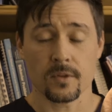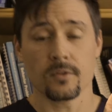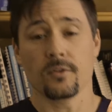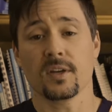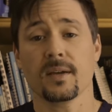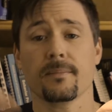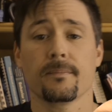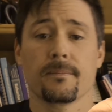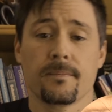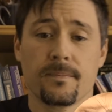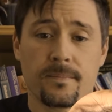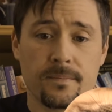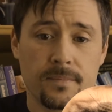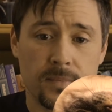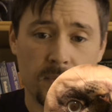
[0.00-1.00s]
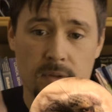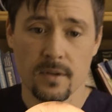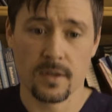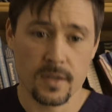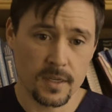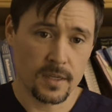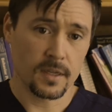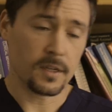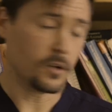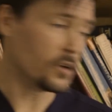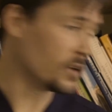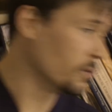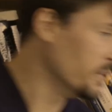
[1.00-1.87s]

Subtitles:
Okay. Here you go,